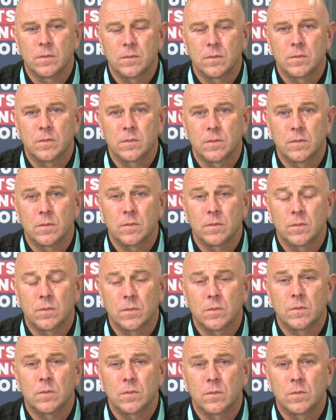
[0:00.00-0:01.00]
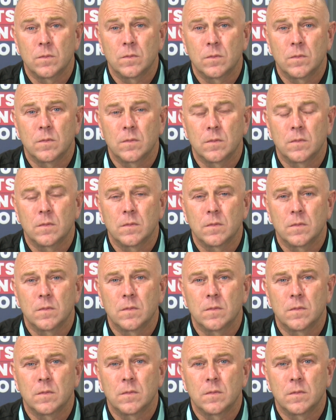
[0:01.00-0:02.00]

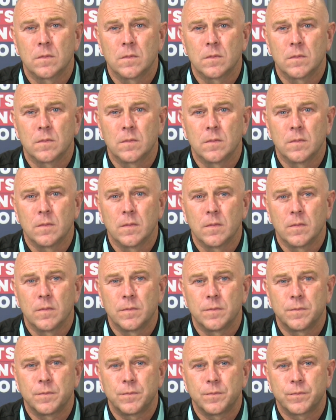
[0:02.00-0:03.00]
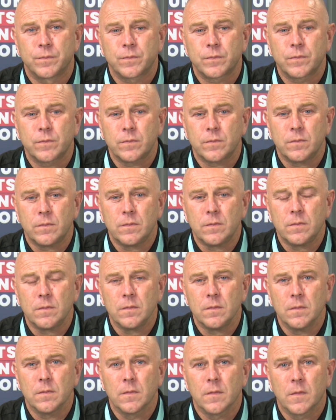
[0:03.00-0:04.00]

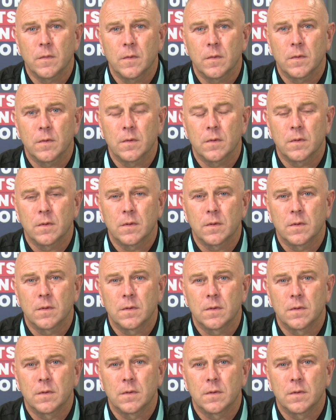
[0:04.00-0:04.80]
(not speaking)